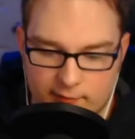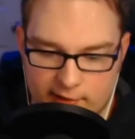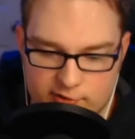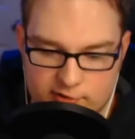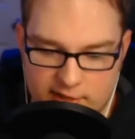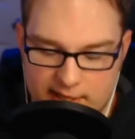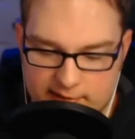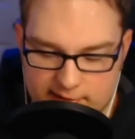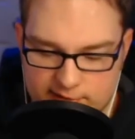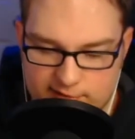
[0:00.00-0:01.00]
Radio
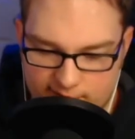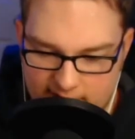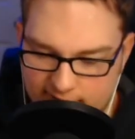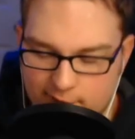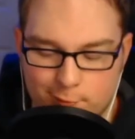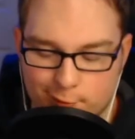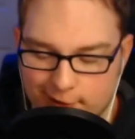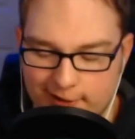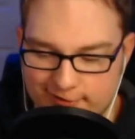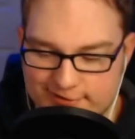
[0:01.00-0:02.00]
Shack didn't survive.
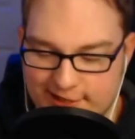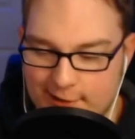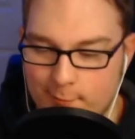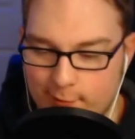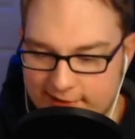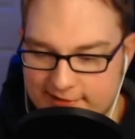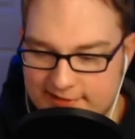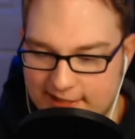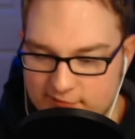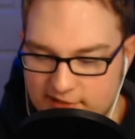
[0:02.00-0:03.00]
Completely understand it, but at the
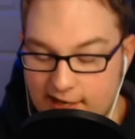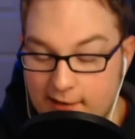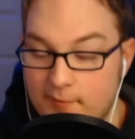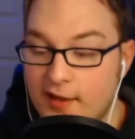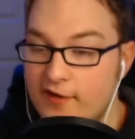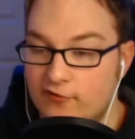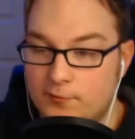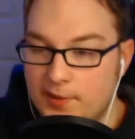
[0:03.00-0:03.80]
same time, for